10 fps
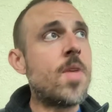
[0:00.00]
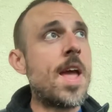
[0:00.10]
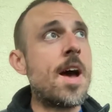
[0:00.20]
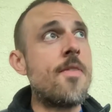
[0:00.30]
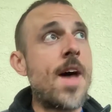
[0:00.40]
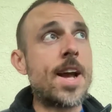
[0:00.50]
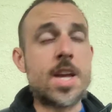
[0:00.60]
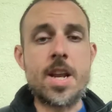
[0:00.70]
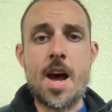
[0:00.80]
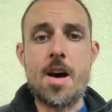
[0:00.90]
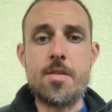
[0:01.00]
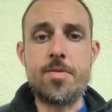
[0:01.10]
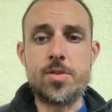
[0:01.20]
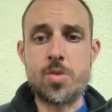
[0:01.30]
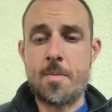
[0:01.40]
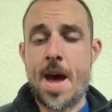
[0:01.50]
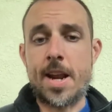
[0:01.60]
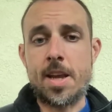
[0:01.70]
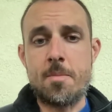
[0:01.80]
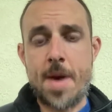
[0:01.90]
and that can have
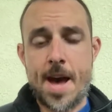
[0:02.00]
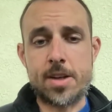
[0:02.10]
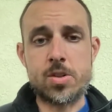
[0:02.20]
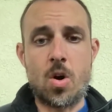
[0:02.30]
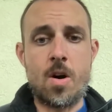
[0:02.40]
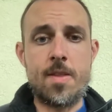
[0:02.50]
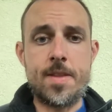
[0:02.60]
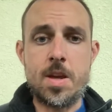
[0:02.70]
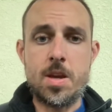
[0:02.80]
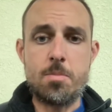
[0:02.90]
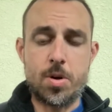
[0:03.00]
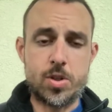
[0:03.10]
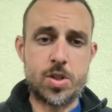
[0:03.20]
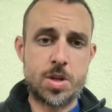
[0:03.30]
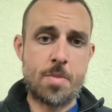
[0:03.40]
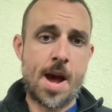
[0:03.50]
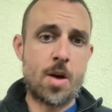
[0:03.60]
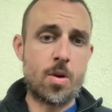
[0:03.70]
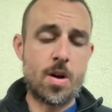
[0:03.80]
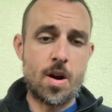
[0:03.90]
dramatic impacts on the purchasing
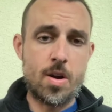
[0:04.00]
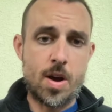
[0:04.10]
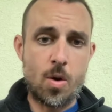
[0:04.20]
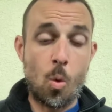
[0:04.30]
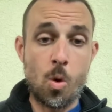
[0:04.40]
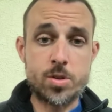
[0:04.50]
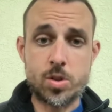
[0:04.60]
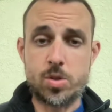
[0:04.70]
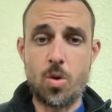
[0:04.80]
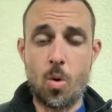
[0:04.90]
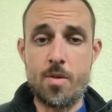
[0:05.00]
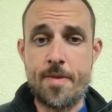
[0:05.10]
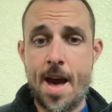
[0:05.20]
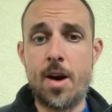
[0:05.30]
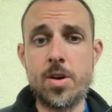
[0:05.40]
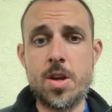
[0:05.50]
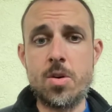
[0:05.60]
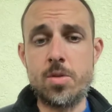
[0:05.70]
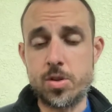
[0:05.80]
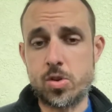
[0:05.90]
power or
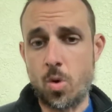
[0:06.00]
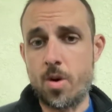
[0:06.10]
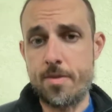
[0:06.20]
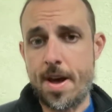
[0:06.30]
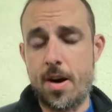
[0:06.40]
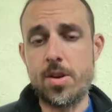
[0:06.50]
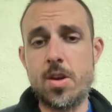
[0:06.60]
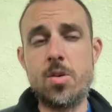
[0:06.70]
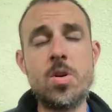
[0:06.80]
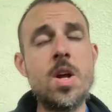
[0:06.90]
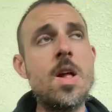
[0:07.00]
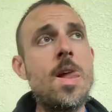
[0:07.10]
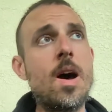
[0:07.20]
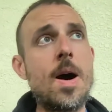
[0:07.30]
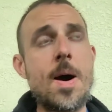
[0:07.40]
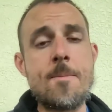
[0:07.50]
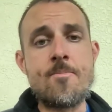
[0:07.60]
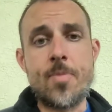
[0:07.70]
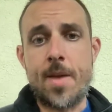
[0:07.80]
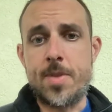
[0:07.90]
value, the store of value
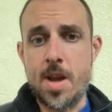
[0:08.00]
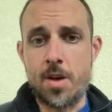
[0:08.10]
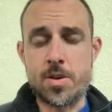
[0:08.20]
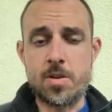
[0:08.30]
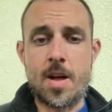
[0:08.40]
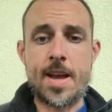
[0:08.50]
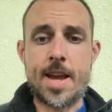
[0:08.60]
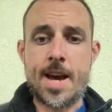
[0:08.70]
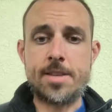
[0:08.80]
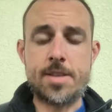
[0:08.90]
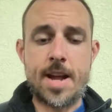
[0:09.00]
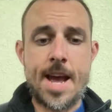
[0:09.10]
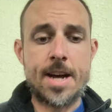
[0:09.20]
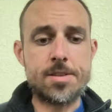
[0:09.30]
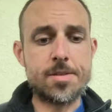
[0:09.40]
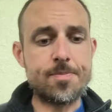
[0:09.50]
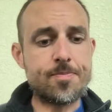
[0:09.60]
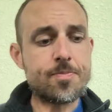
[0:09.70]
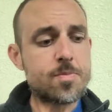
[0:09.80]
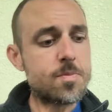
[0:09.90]
that the underlying asset has.
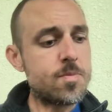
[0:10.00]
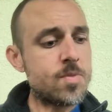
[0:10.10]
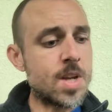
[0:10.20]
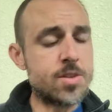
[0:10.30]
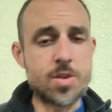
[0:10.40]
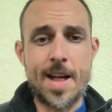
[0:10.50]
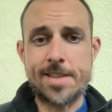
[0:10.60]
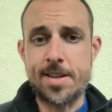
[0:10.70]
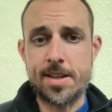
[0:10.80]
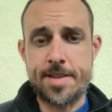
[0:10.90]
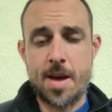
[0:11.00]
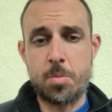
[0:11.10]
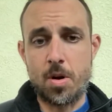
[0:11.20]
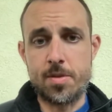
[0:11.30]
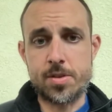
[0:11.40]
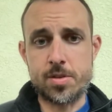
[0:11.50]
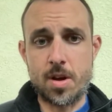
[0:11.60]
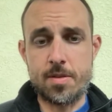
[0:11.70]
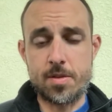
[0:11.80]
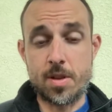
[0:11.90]
And so that's an example
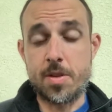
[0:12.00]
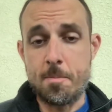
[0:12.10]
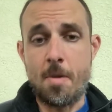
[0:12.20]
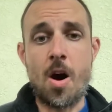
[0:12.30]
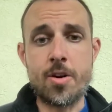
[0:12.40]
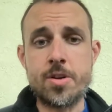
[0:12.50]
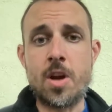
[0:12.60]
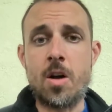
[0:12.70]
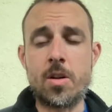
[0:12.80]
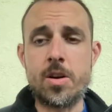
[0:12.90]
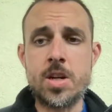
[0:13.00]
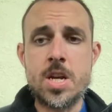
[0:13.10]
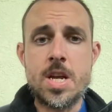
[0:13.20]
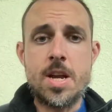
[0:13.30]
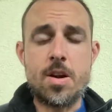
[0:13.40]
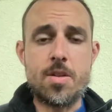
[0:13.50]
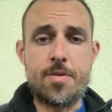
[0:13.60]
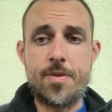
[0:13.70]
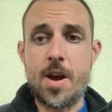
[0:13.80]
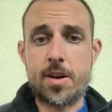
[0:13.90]
of the modern dollar, or the
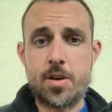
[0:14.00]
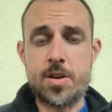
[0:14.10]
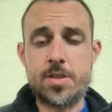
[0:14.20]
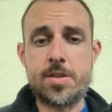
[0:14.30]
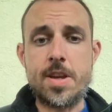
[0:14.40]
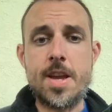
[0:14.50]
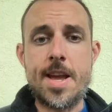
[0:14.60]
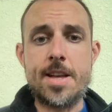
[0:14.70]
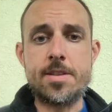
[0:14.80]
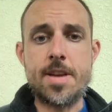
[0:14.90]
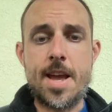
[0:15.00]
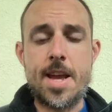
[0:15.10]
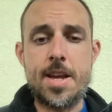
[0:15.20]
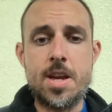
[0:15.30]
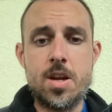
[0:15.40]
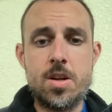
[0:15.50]
fiat currency, is a